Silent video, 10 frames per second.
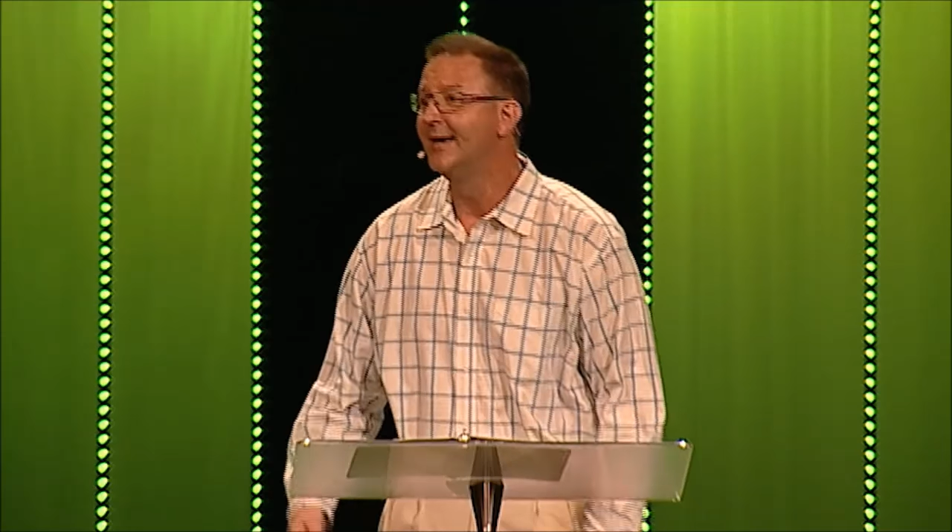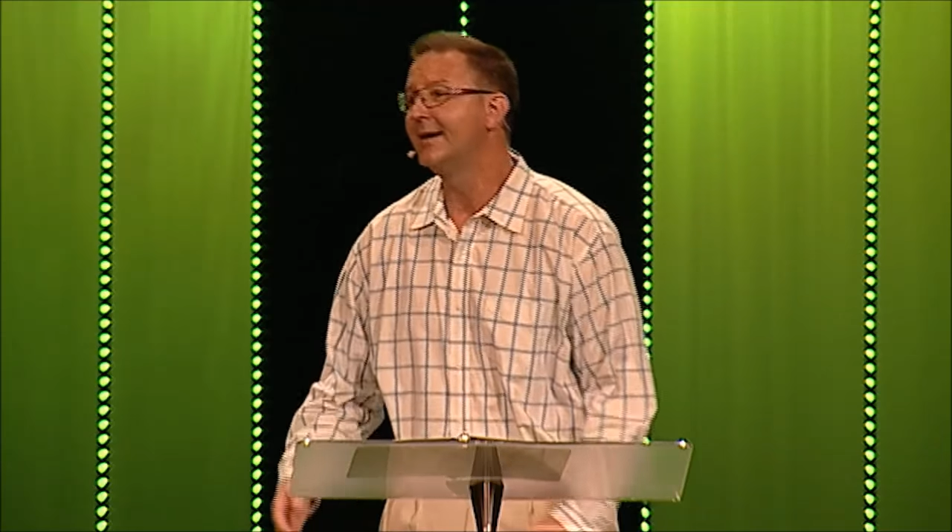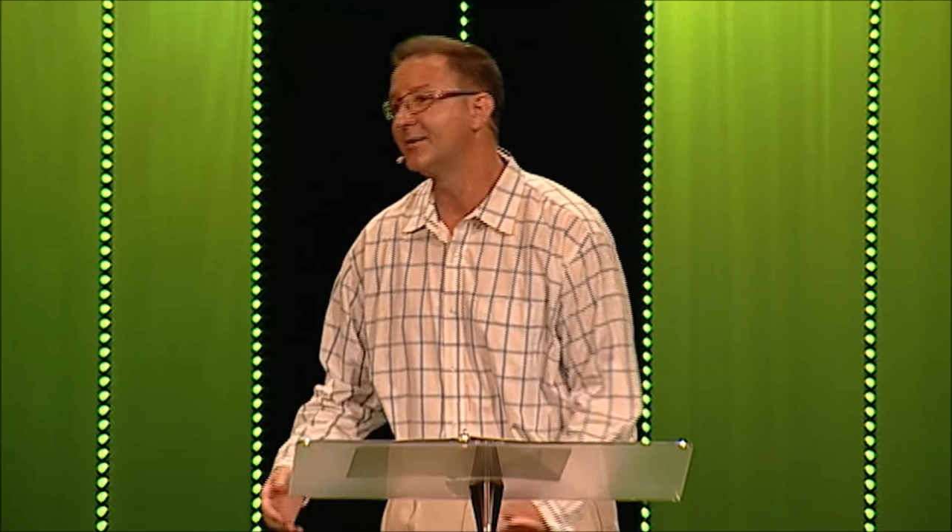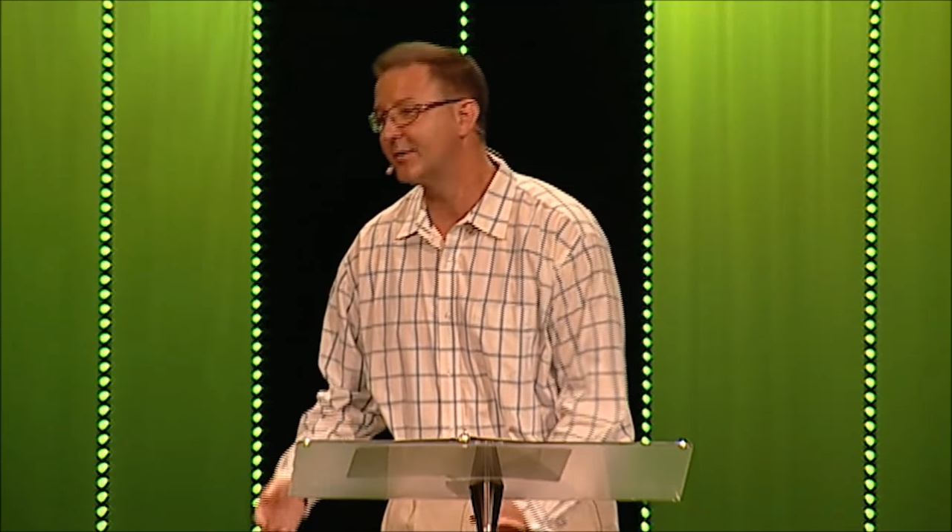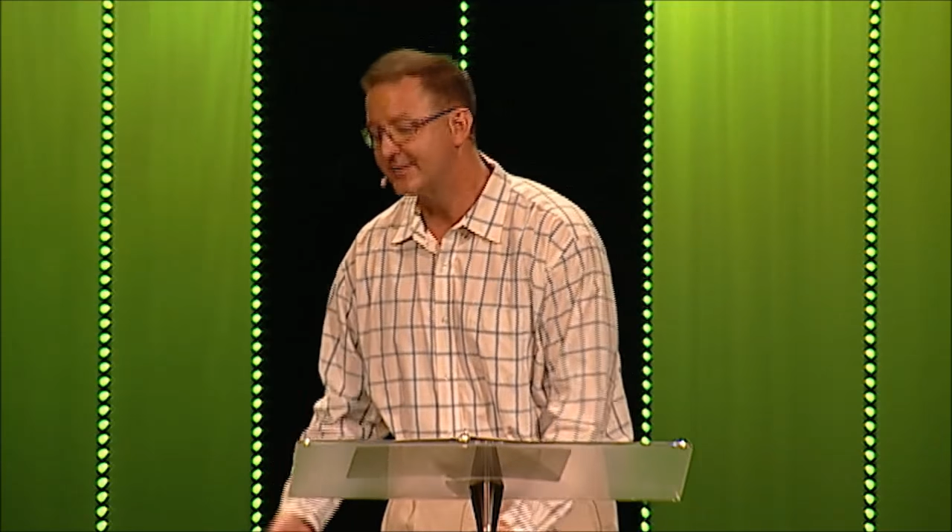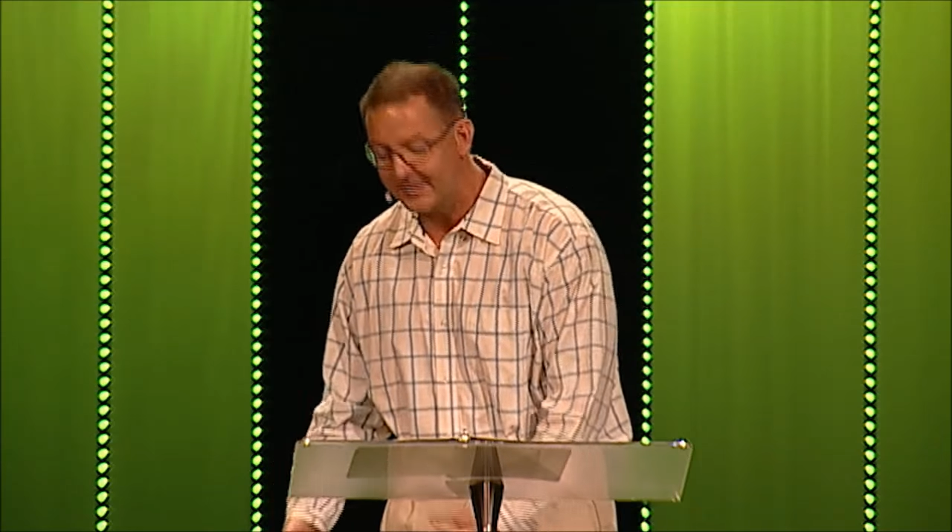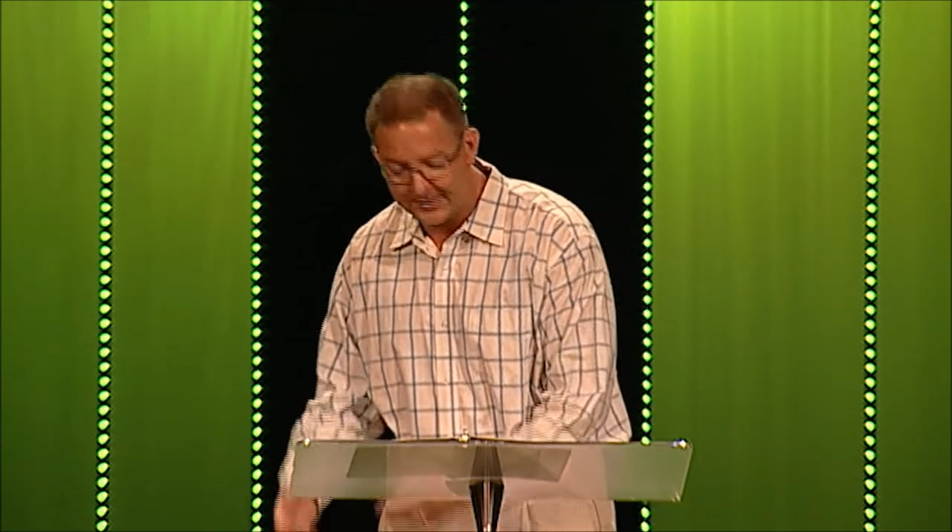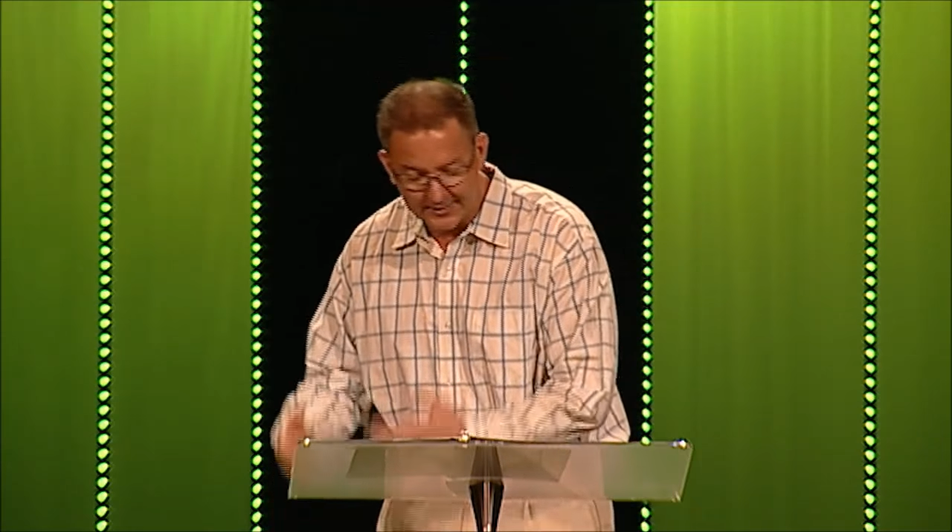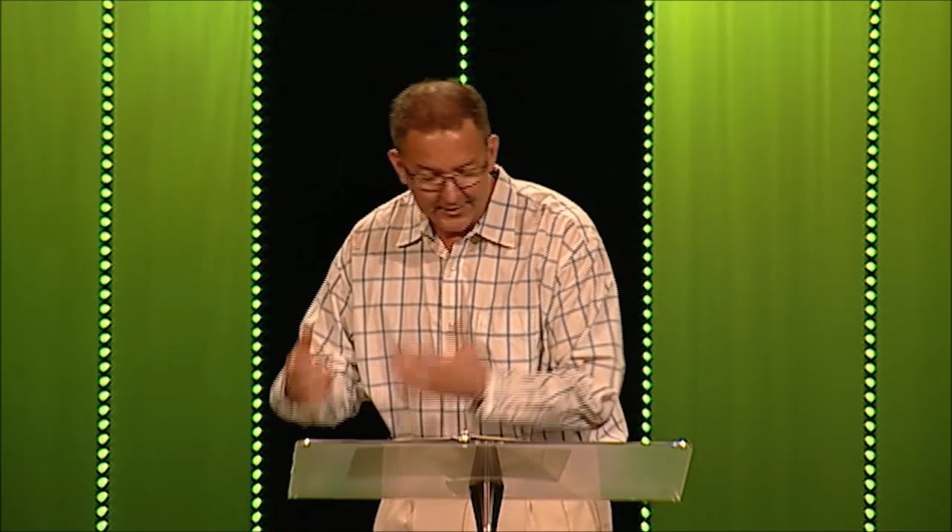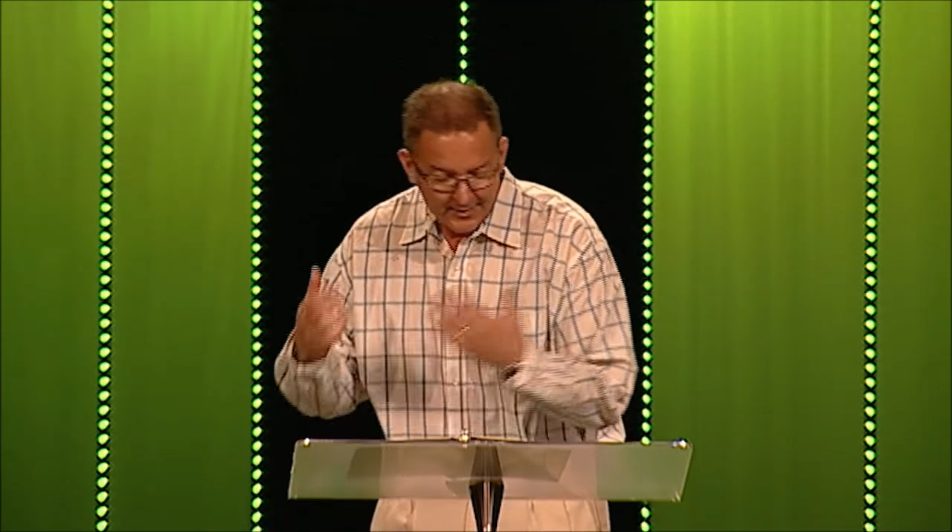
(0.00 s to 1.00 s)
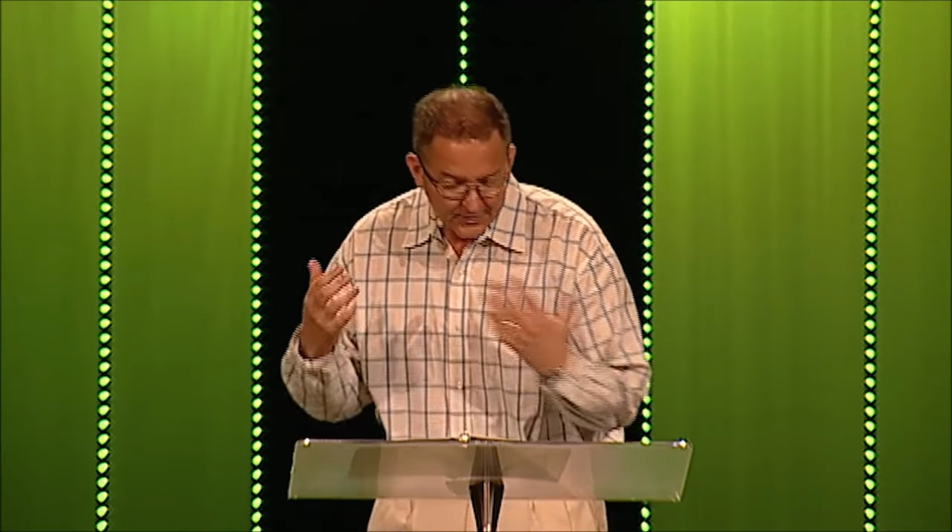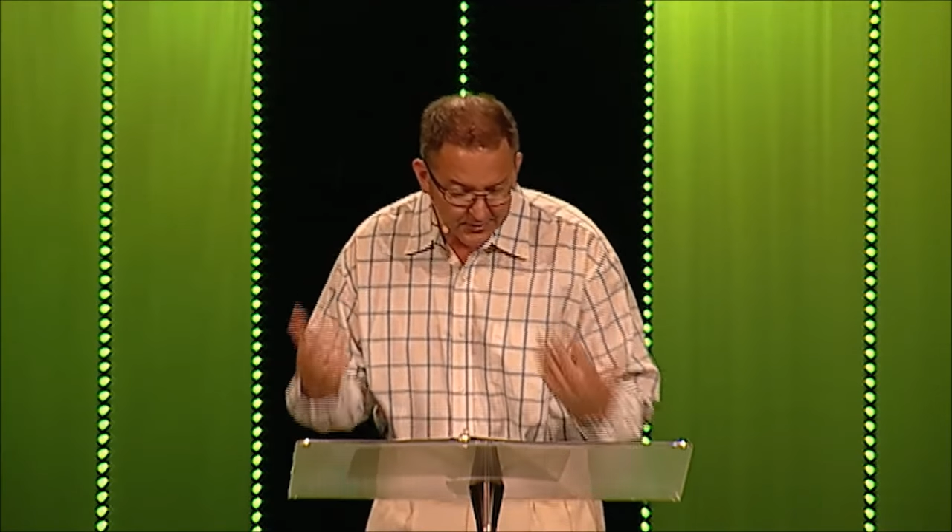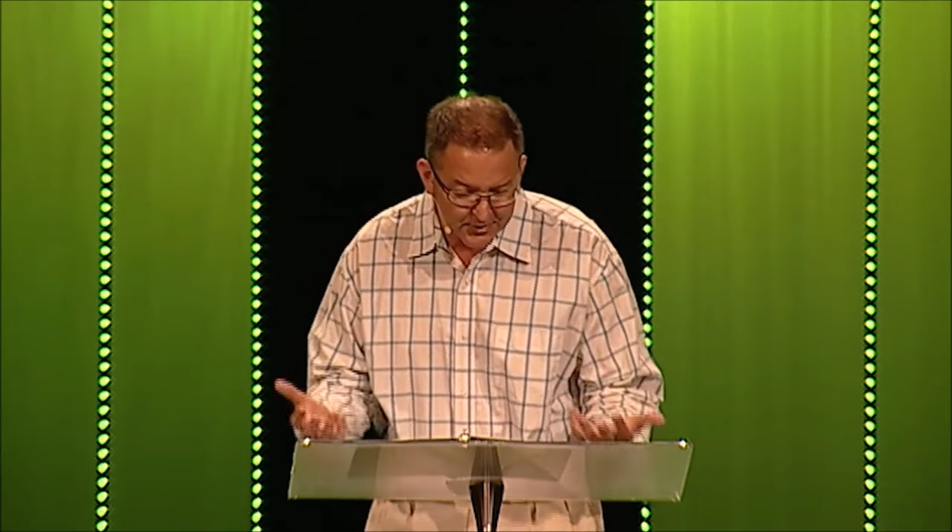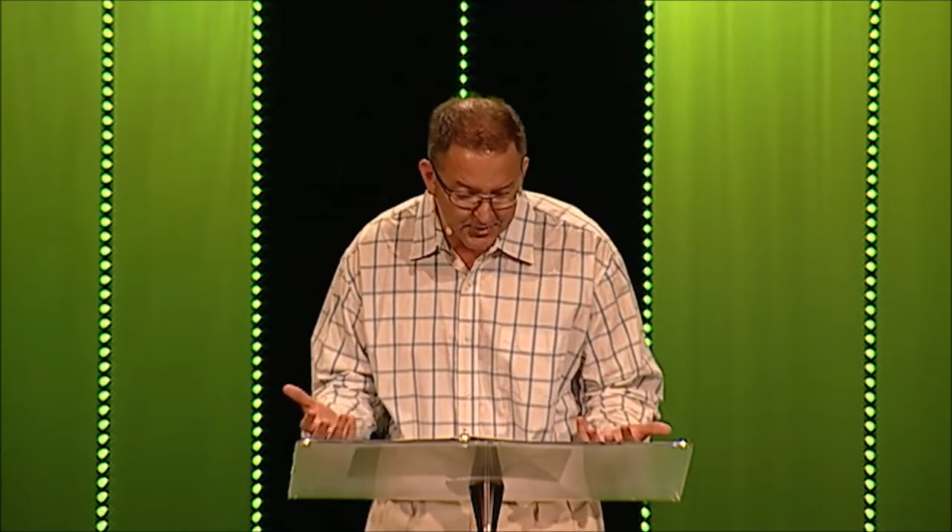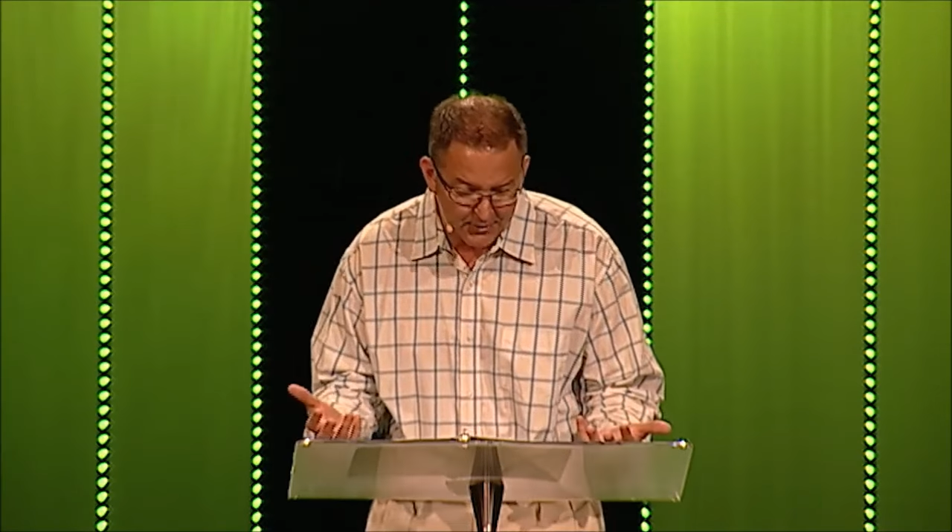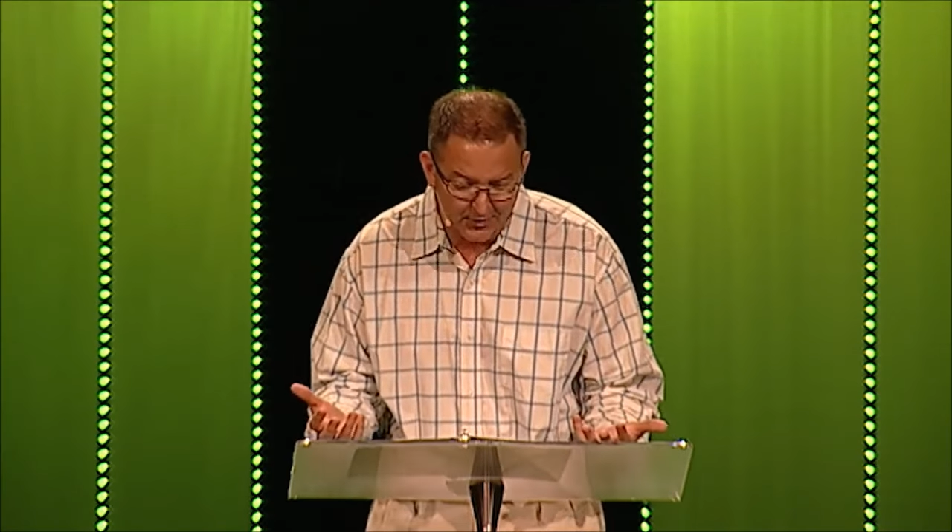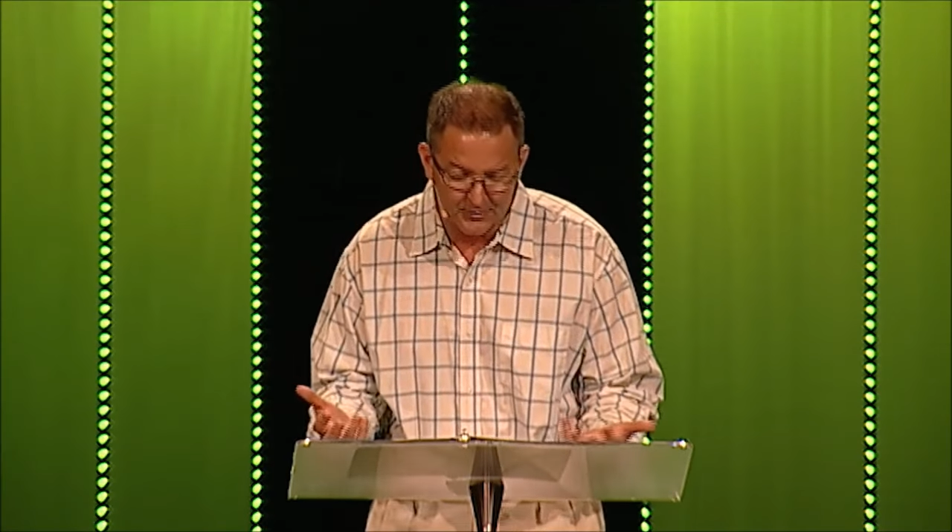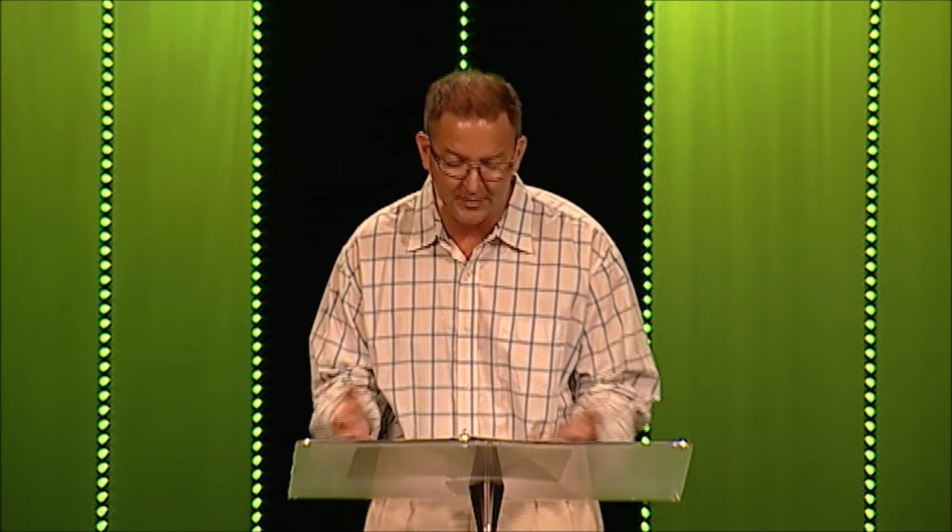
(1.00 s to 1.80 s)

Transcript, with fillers: and critique the church,